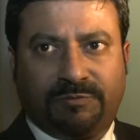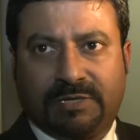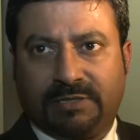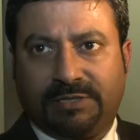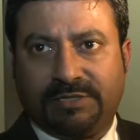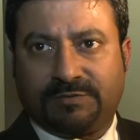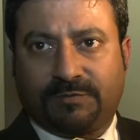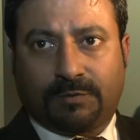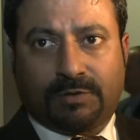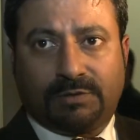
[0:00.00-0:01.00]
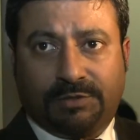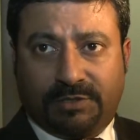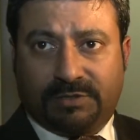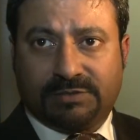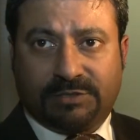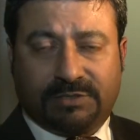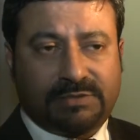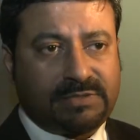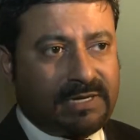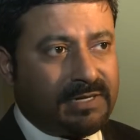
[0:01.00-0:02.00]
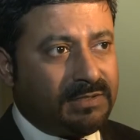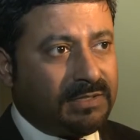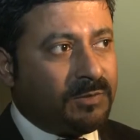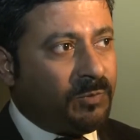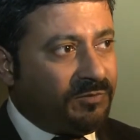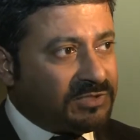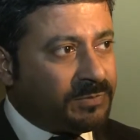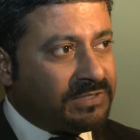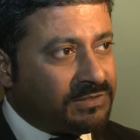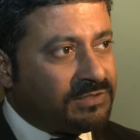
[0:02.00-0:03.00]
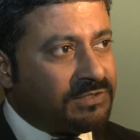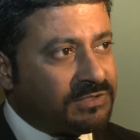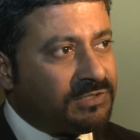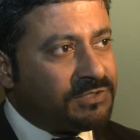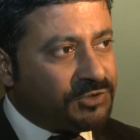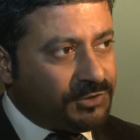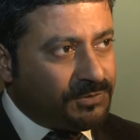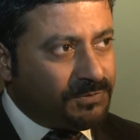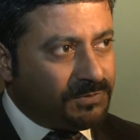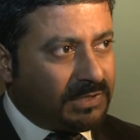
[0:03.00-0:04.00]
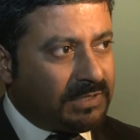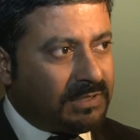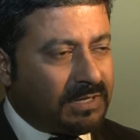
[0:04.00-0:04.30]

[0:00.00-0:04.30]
We've heard these for years and years and uh, we've expressed these concerns to uh,